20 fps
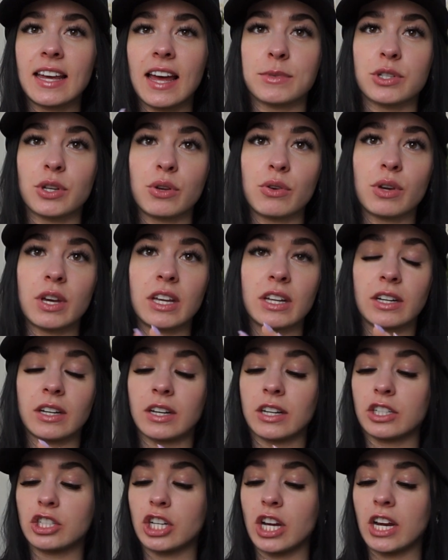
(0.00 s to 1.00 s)
So you can
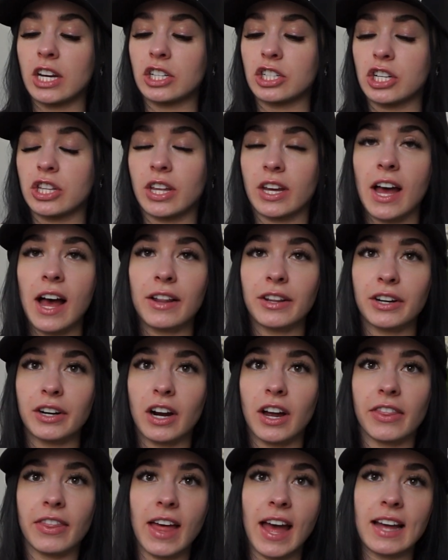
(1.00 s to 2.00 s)
change the color
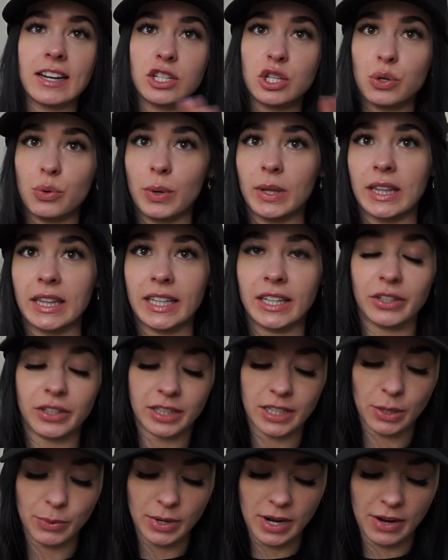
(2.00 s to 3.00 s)
on that to
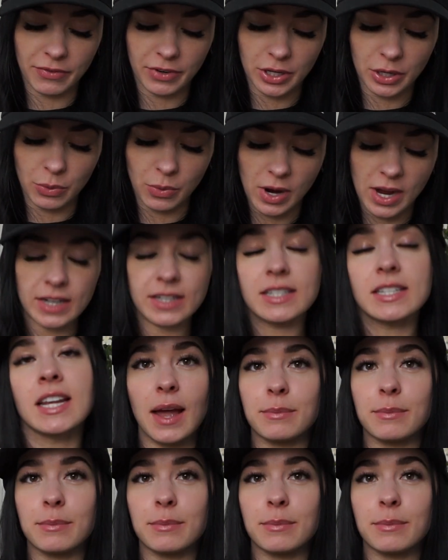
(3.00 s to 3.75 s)
literally whatever you want.